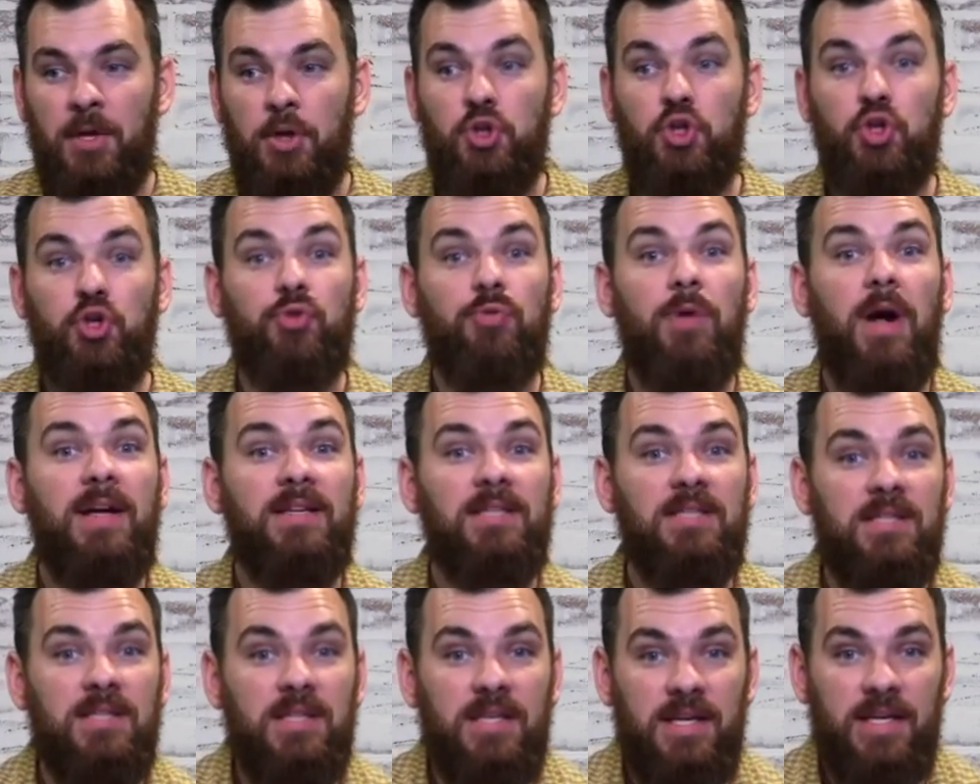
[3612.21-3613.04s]

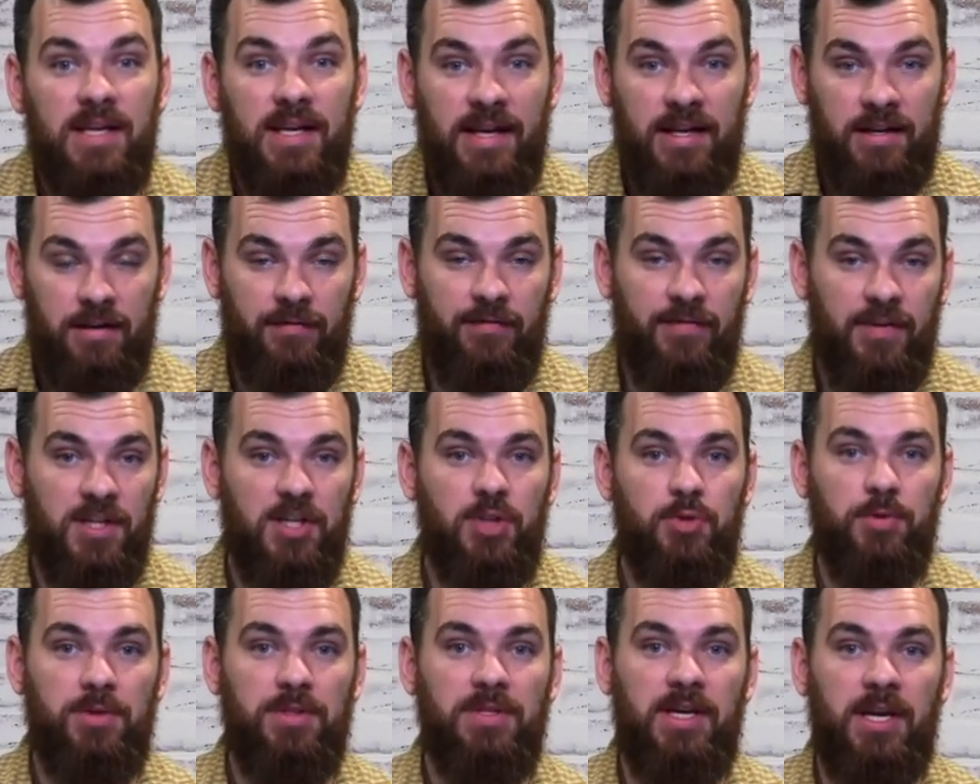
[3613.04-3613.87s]
trusted
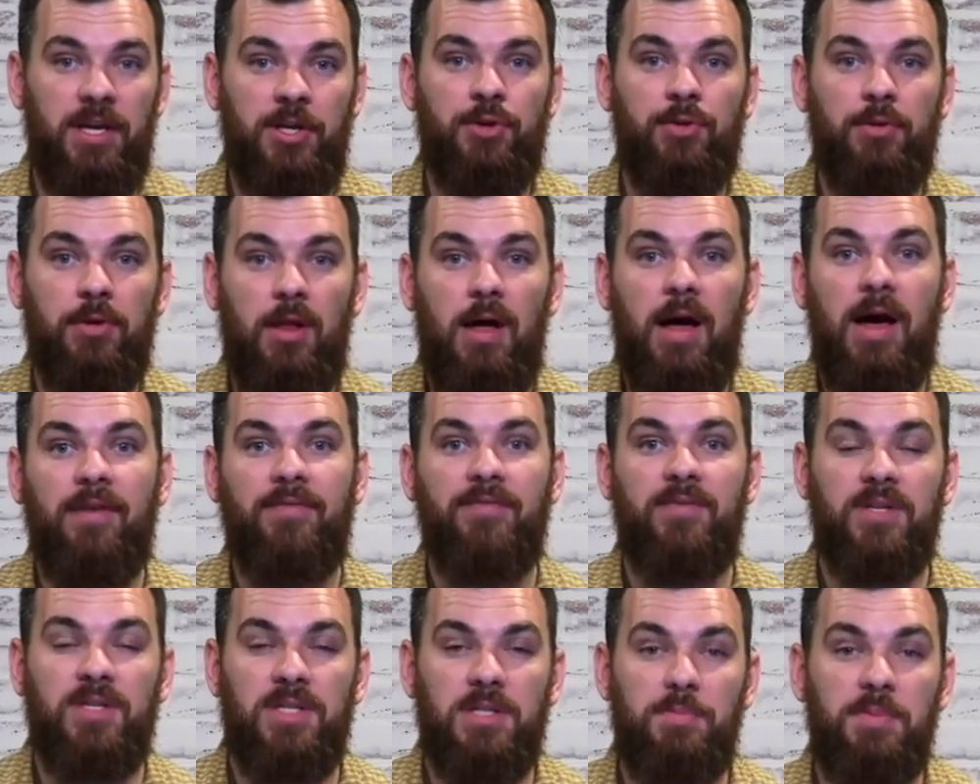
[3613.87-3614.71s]
individuals in your life
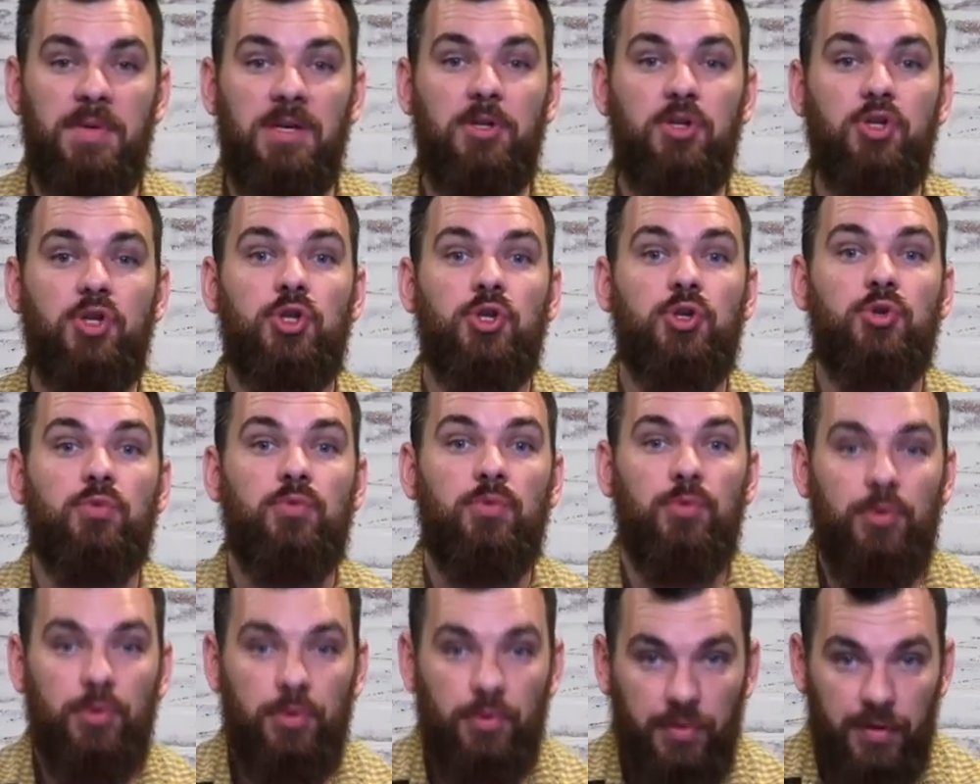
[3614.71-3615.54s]
to speak
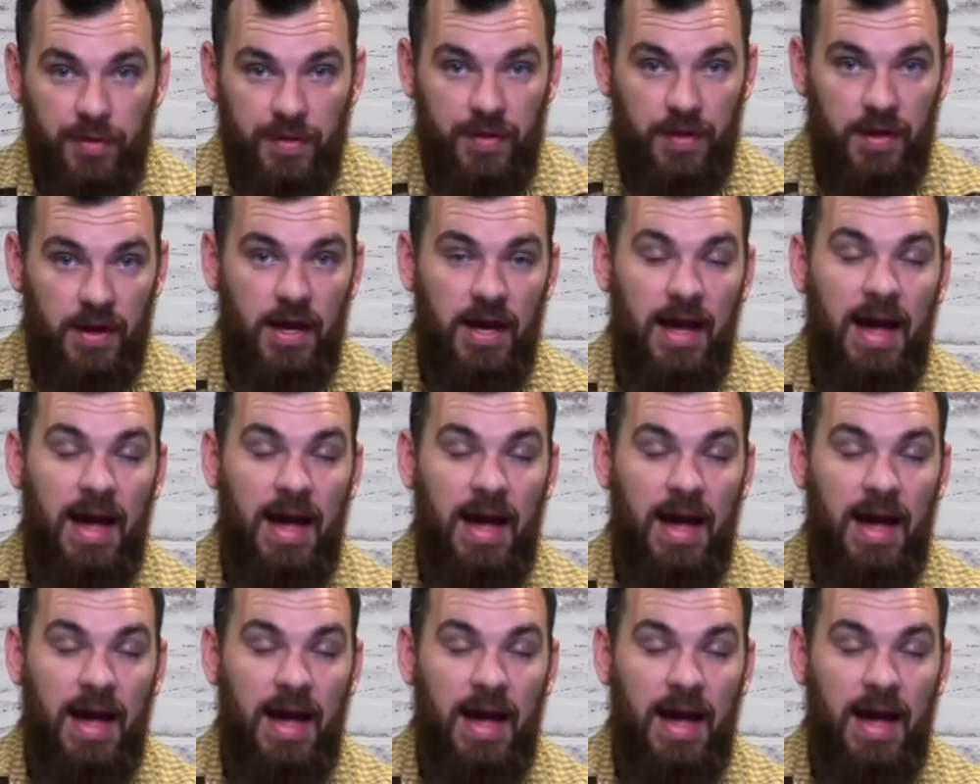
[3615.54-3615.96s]
truth